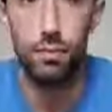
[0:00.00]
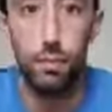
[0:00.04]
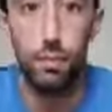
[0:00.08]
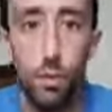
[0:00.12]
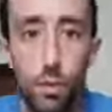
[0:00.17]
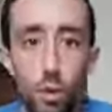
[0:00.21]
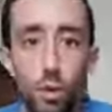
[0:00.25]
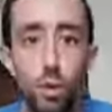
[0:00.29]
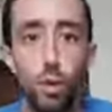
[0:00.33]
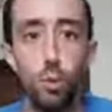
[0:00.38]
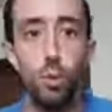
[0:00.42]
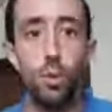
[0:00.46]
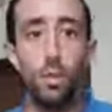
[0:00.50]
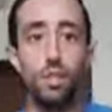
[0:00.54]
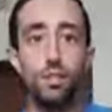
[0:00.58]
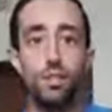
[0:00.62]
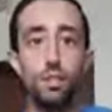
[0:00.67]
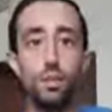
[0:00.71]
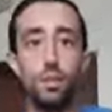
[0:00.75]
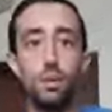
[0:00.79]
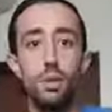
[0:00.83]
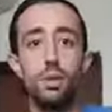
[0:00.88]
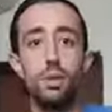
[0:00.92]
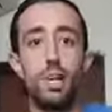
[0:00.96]
all we're going to do
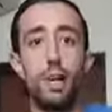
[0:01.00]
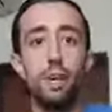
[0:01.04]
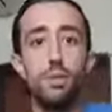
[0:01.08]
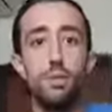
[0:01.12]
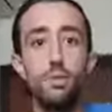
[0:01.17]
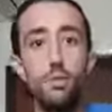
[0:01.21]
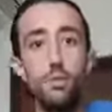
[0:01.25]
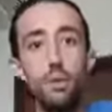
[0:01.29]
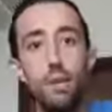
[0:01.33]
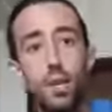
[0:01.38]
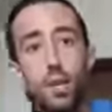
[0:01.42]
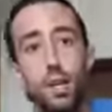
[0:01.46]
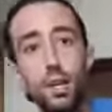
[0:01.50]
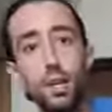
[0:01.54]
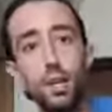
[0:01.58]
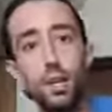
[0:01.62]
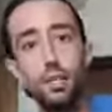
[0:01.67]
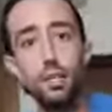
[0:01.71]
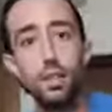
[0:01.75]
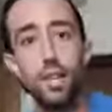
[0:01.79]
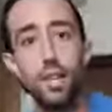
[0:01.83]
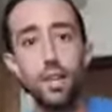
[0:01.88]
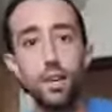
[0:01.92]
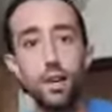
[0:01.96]
is have
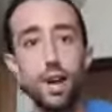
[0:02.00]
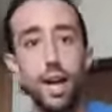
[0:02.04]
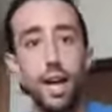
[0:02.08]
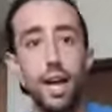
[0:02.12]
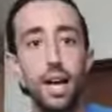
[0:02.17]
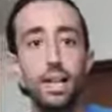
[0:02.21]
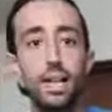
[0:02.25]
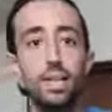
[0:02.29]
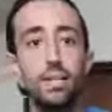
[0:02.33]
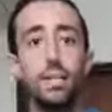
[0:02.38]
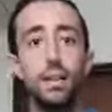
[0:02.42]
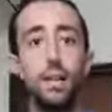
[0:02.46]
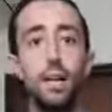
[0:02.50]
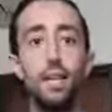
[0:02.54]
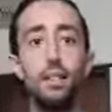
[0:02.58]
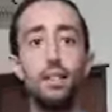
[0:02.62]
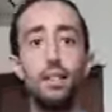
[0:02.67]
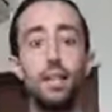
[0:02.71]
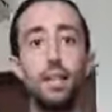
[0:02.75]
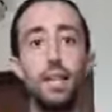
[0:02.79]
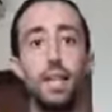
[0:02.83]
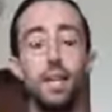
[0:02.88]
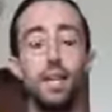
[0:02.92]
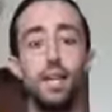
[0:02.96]
say your hand
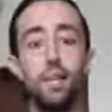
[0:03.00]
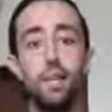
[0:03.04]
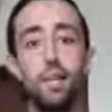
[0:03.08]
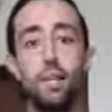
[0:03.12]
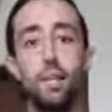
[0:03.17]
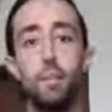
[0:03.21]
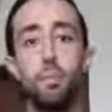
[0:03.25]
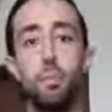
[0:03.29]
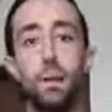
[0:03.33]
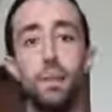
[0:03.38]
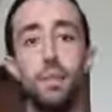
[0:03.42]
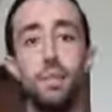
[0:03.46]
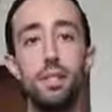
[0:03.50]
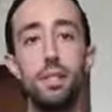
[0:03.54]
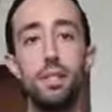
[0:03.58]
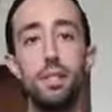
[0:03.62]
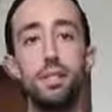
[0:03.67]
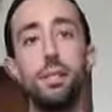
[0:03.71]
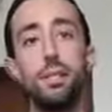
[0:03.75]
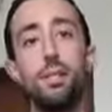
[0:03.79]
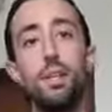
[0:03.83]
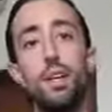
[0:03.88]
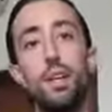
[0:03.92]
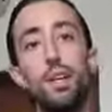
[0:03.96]
underneath the buttocks,
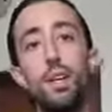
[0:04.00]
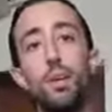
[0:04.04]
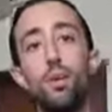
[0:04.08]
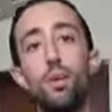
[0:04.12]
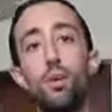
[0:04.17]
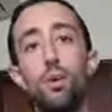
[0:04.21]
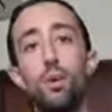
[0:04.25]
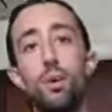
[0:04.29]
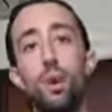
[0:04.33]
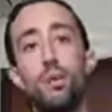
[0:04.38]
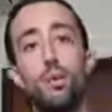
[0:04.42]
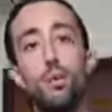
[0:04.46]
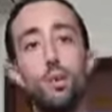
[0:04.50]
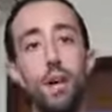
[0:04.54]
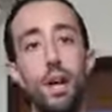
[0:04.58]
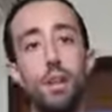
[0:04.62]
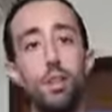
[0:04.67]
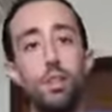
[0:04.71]
or if you have a